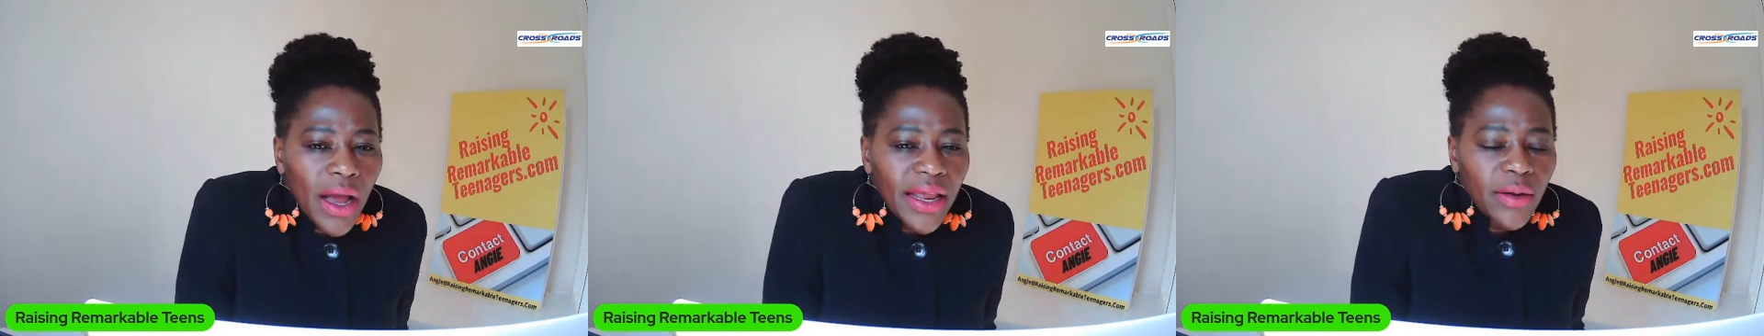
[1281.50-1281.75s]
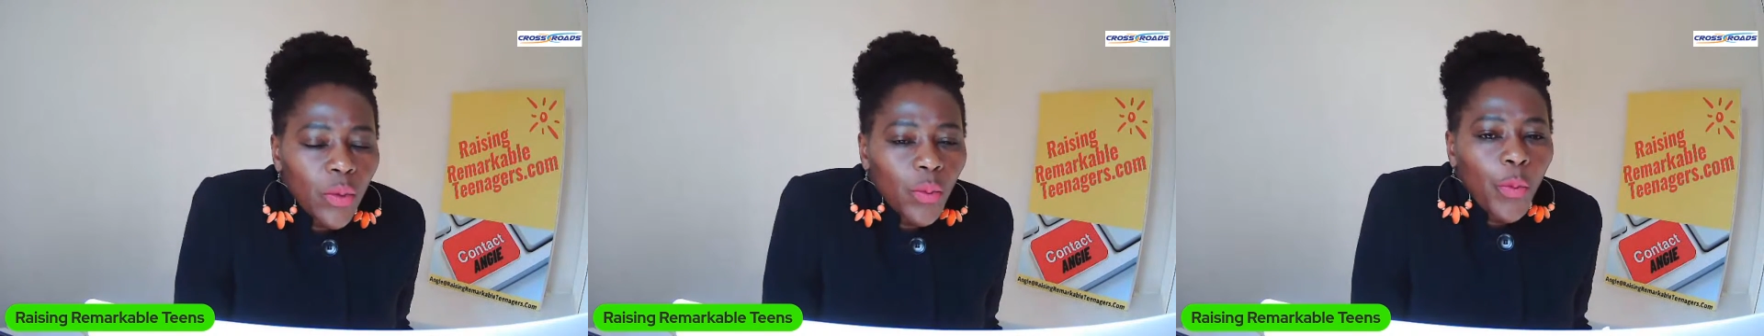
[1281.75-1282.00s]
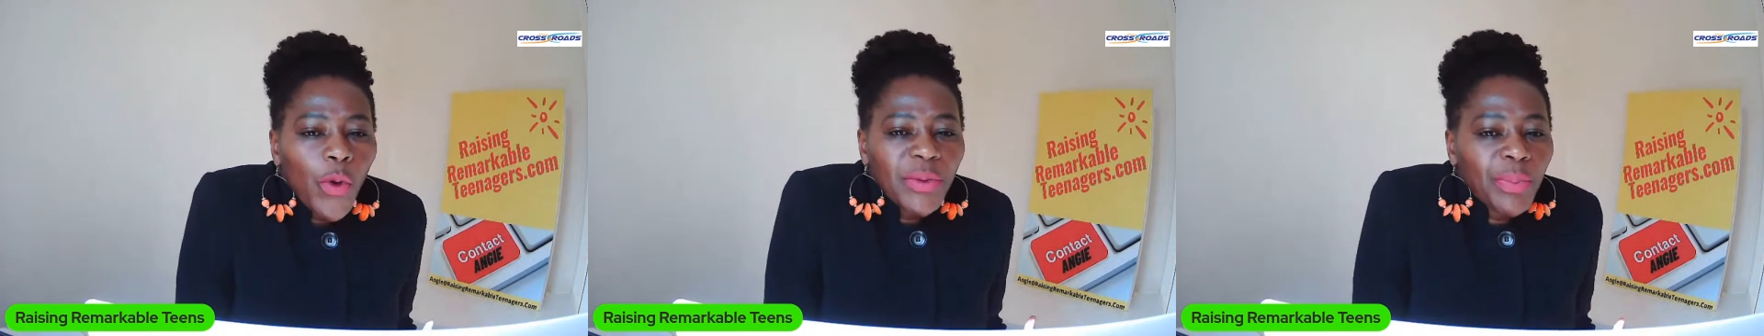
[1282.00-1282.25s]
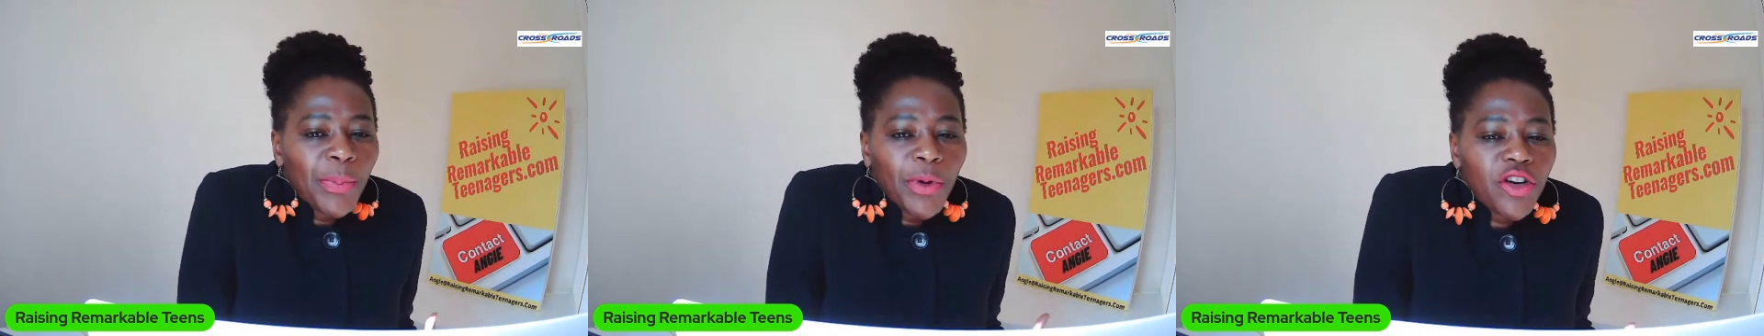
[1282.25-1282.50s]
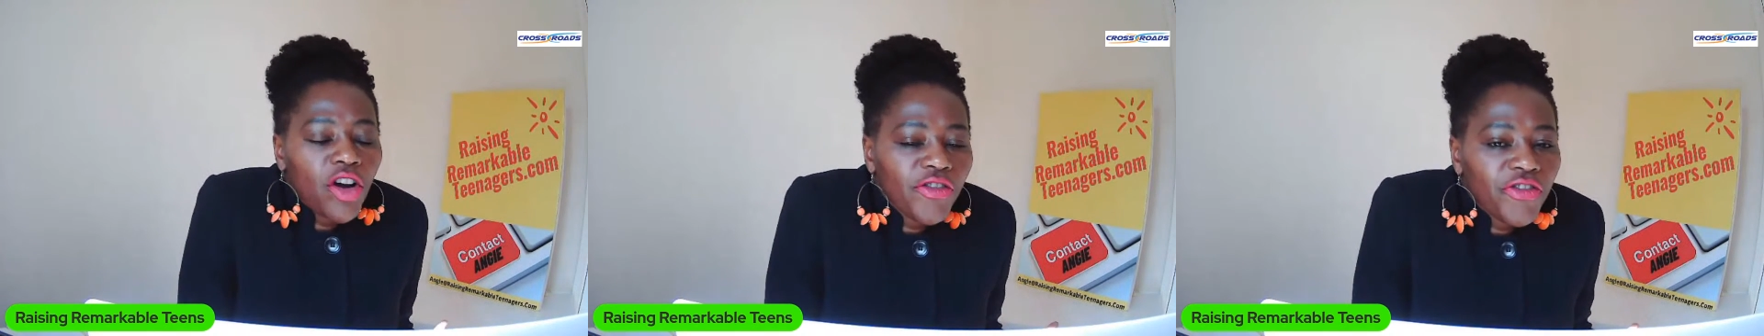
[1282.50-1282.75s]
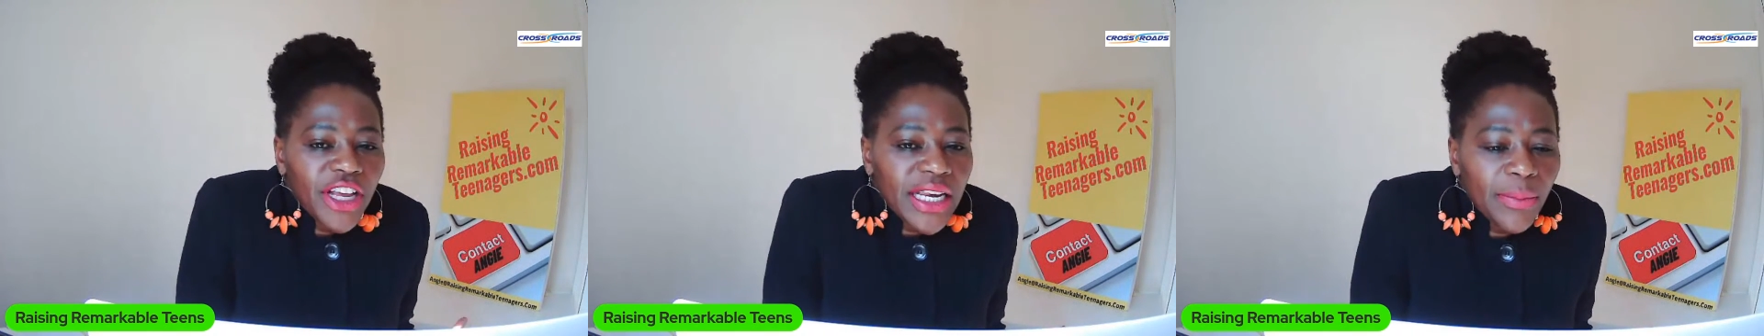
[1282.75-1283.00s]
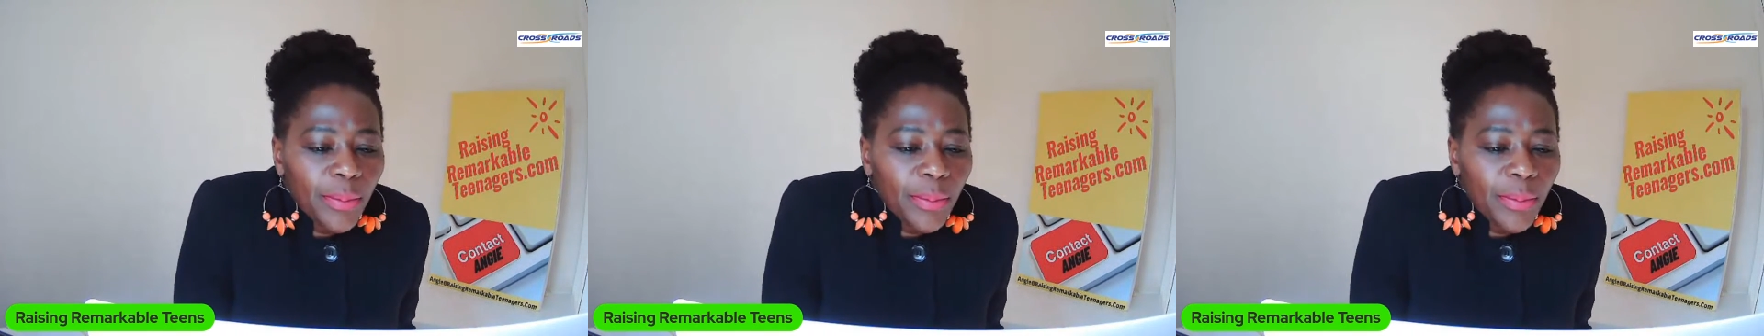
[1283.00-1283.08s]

And when people don't feel